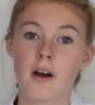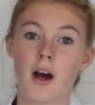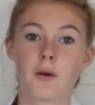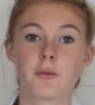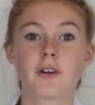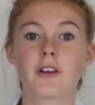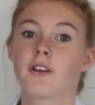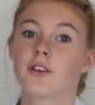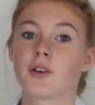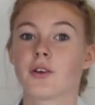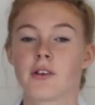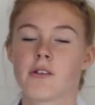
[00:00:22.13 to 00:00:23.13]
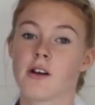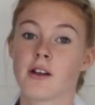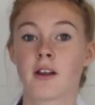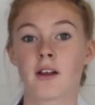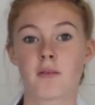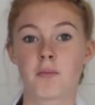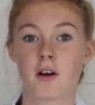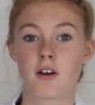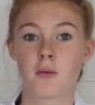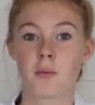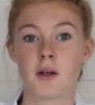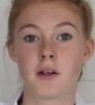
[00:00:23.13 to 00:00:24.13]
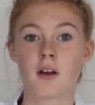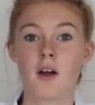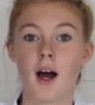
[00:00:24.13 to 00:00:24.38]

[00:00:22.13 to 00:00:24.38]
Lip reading: I want to show you an experiment